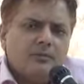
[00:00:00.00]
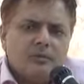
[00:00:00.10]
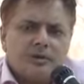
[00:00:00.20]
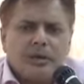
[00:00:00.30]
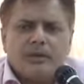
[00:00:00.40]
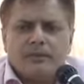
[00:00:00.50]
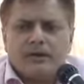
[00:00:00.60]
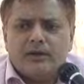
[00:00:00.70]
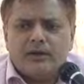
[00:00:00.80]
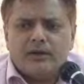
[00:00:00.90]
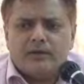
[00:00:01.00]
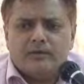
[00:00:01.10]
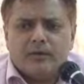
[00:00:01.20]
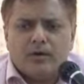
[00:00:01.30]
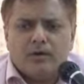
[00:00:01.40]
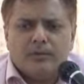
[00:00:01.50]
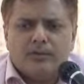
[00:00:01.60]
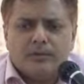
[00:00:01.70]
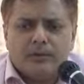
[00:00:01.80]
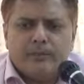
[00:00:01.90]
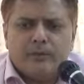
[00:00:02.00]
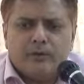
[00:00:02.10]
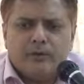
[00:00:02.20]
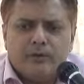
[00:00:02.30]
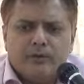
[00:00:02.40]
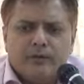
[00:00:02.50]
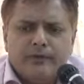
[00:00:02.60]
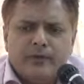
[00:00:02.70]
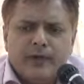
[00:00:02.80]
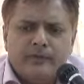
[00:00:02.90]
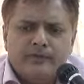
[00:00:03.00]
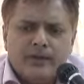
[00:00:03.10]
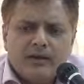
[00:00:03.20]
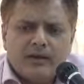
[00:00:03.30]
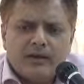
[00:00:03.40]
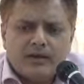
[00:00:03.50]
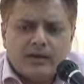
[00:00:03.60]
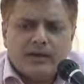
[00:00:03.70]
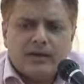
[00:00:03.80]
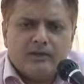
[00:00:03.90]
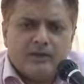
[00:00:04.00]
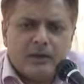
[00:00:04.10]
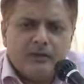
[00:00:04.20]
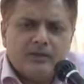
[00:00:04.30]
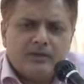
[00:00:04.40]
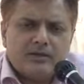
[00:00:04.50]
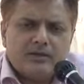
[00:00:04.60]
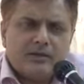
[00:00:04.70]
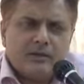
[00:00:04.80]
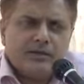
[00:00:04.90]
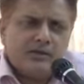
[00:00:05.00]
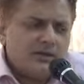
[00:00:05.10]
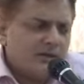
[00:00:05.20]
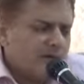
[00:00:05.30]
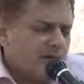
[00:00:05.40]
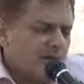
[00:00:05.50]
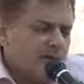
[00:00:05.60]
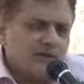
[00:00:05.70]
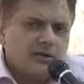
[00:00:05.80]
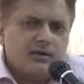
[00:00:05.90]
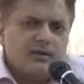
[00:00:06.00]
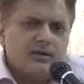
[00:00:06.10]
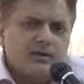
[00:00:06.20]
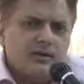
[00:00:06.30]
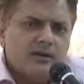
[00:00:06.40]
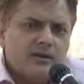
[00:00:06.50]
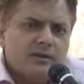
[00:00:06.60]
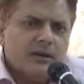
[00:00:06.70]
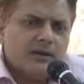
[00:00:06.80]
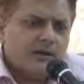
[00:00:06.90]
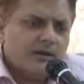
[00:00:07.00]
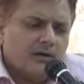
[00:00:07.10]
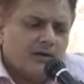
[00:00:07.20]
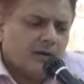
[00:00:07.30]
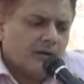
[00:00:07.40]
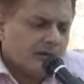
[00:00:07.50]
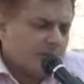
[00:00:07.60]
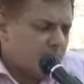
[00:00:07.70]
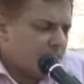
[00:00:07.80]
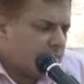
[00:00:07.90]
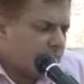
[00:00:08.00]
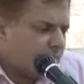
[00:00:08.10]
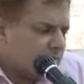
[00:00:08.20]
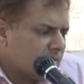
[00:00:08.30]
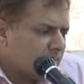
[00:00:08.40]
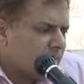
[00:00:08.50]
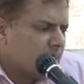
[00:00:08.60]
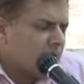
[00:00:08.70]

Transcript: The most corrupt entity, as we all know, is Supreme Court of India. Second is Prime Minister's office, and third is Reserve Bank of Governor's office.